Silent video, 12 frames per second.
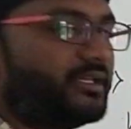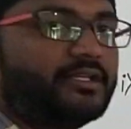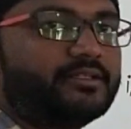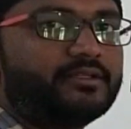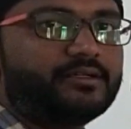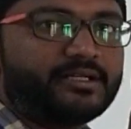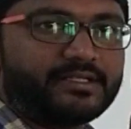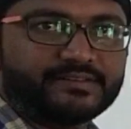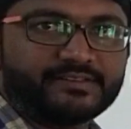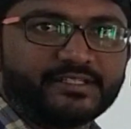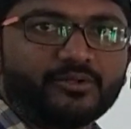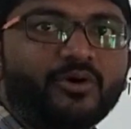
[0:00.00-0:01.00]
either it
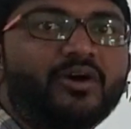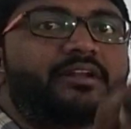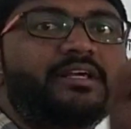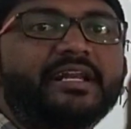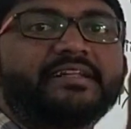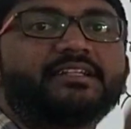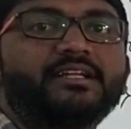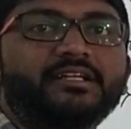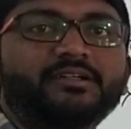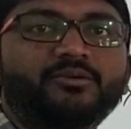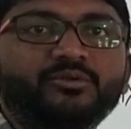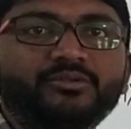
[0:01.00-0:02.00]
is 0 or greater than
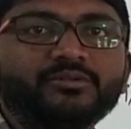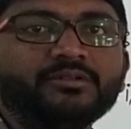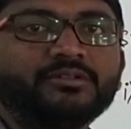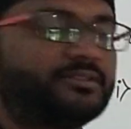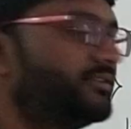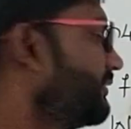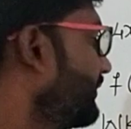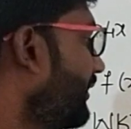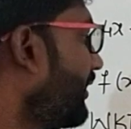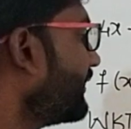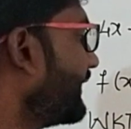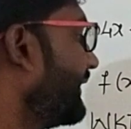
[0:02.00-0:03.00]
or equal to
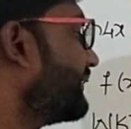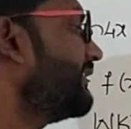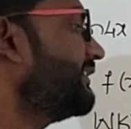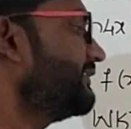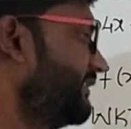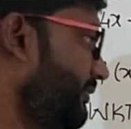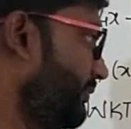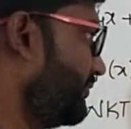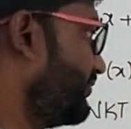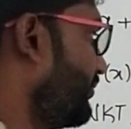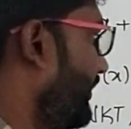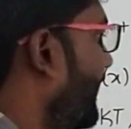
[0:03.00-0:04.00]
or greater than 0.
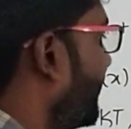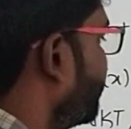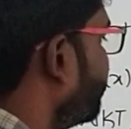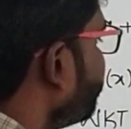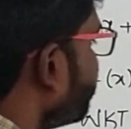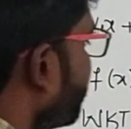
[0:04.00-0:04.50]
So now